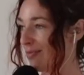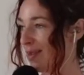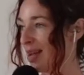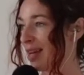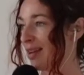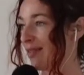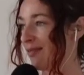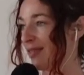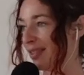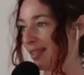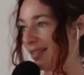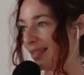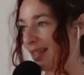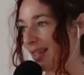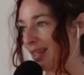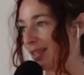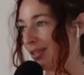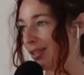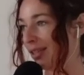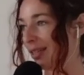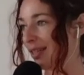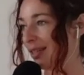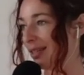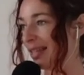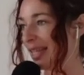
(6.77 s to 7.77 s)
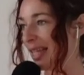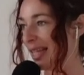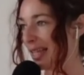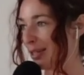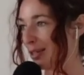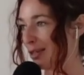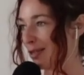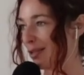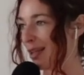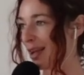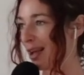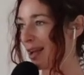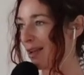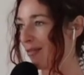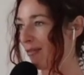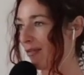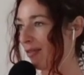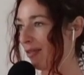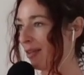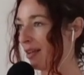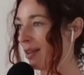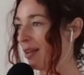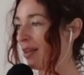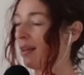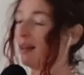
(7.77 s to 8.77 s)
manifestations in your
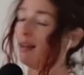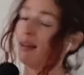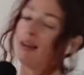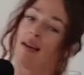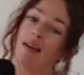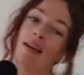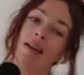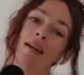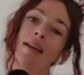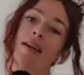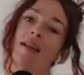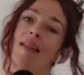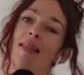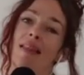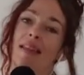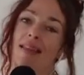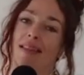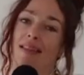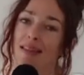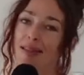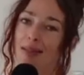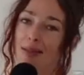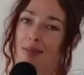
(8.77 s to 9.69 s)
life. This is